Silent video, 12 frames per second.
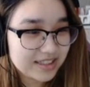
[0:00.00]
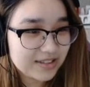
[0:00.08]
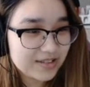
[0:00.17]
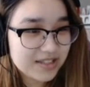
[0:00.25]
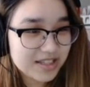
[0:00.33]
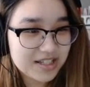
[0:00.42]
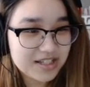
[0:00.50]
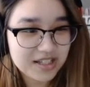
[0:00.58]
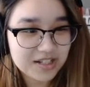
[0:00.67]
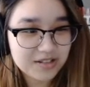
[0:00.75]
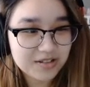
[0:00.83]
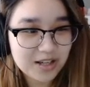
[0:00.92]
Who said
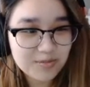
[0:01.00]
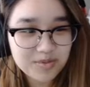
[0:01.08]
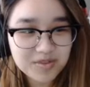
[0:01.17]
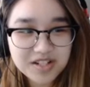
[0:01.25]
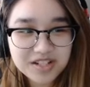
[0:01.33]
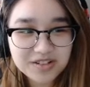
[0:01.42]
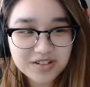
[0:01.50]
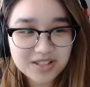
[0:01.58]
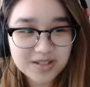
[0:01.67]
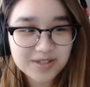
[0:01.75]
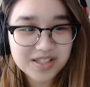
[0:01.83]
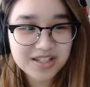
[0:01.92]
gentle? I'm pretty sure
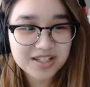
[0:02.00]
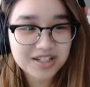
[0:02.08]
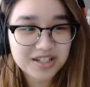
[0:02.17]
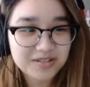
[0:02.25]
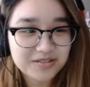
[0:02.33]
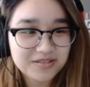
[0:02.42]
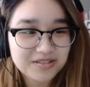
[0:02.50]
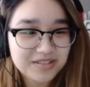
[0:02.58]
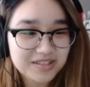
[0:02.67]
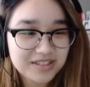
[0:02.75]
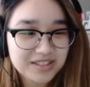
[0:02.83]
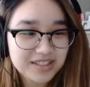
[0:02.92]
someone said gentle.
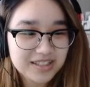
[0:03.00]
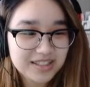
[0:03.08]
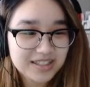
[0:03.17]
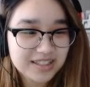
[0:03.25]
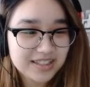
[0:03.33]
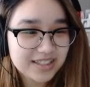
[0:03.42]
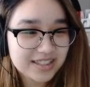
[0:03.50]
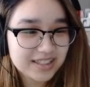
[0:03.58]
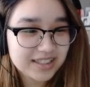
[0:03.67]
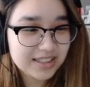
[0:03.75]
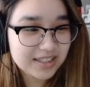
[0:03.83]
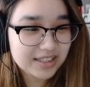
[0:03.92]

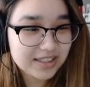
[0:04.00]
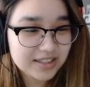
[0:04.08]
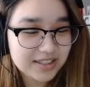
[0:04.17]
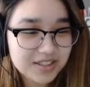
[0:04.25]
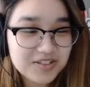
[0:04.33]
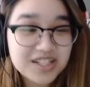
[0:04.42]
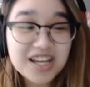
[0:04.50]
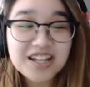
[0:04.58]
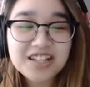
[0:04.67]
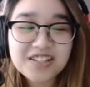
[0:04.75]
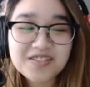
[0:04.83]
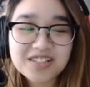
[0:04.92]
Do, do, do.
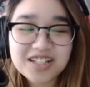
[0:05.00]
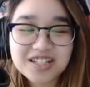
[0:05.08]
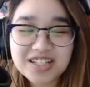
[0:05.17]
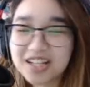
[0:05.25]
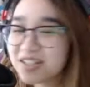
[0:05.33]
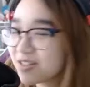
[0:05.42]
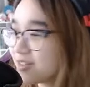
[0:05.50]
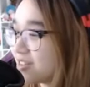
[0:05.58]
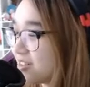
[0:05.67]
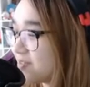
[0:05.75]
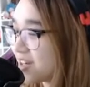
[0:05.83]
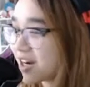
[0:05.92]
Jenny, you said
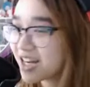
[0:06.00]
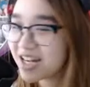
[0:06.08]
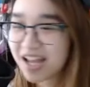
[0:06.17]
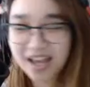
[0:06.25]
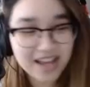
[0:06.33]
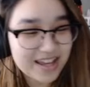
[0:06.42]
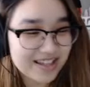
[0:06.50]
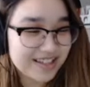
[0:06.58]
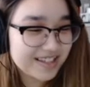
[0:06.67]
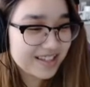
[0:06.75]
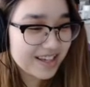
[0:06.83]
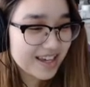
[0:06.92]
gentle. Very nice.
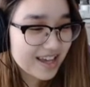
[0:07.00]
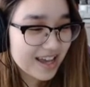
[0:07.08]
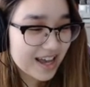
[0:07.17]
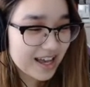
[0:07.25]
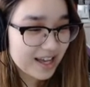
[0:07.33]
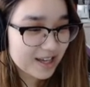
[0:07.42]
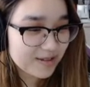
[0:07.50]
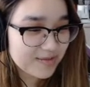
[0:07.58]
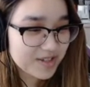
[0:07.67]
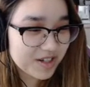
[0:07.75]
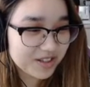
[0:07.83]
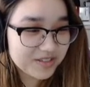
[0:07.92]
Um,
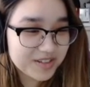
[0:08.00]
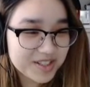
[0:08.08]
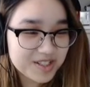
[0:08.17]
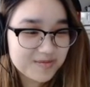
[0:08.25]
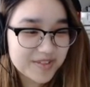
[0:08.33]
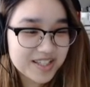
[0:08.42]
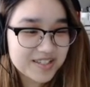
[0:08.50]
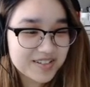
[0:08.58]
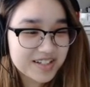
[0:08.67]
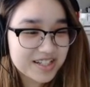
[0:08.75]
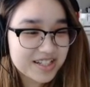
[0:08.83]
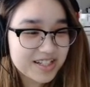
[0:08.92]
Chuggle Reggie, best
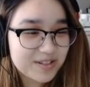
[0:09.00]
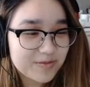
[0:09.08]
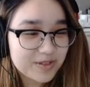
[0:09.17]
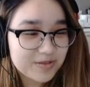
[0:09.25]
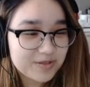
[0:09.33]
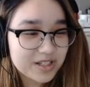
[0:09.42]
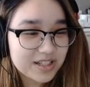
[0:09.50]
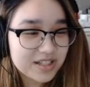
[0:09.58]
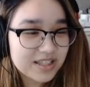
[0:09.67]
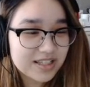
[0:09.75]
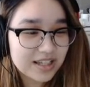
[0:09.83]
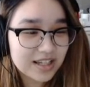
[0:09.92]
Reggie, you've been
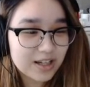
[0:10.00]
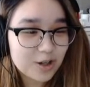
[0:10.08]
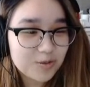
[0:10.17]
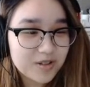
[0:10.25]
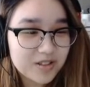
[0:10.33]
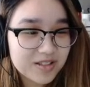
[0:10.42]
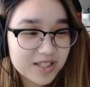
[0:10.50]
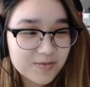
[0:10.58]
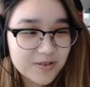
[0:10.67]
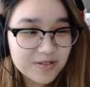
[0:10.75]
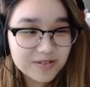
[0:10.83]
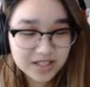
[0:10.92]
worse. Uh, hope all is
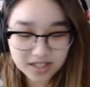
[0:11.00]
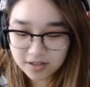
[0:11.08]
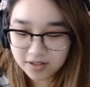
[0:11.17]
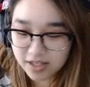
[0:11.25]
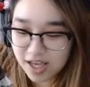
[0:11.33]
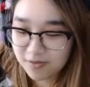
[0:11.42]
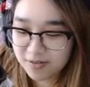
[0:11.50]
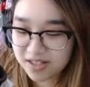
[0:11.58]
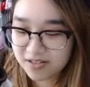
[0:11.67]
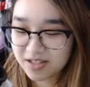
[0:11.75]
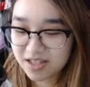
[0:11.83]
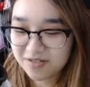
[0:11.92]
well with you. Yeah, we're
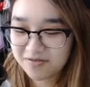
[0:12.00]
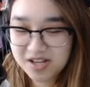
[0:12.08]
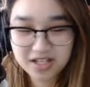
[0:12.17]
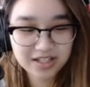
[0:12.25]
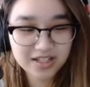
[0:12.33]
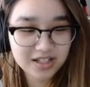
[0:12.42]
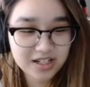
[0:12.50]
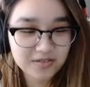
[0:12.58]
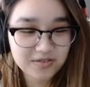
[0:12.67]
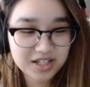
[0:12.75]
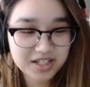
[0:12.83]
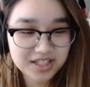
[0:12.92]
doing good. We just got our
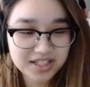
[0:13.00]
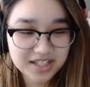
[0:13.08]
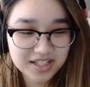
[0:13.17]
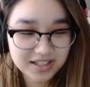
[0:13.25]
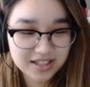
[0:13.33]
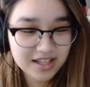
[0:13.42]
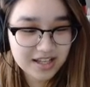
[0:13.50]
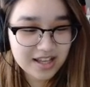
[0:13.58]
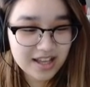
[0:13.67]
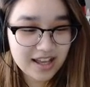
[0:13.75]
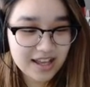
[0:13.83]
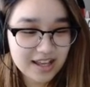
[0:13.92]
Registeel.
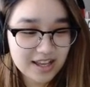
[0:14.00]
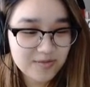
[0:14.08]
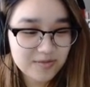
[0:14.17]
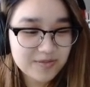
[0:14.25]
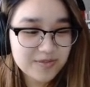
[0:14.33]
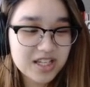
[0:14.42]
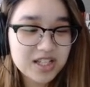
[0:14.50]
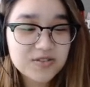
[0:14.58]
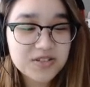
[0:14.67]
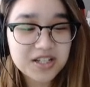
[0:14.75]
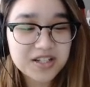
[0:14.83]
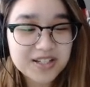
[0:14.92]
Um, but let me get you
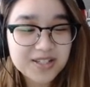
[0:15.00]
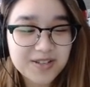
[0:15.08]
a shout out as